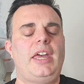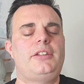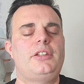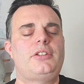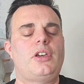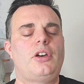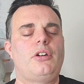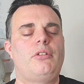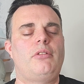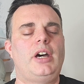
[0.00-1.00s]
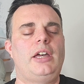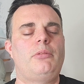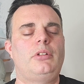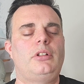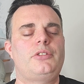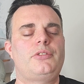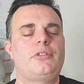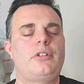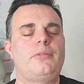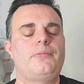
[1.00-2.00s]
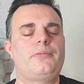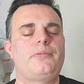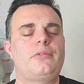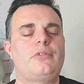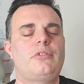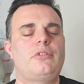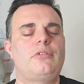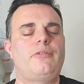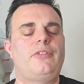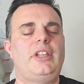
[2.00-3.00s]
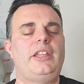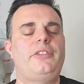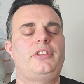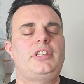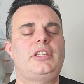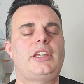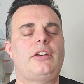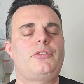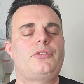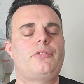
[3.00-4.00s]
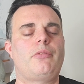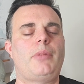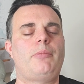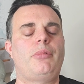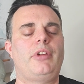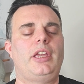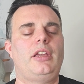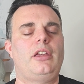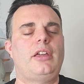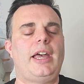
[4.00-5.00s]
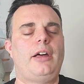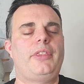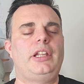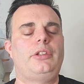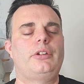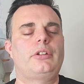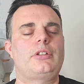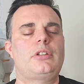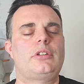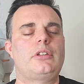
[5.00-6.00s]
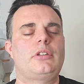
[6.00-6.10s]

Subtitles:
head to toe, I will fill in the details, remembering how they looked,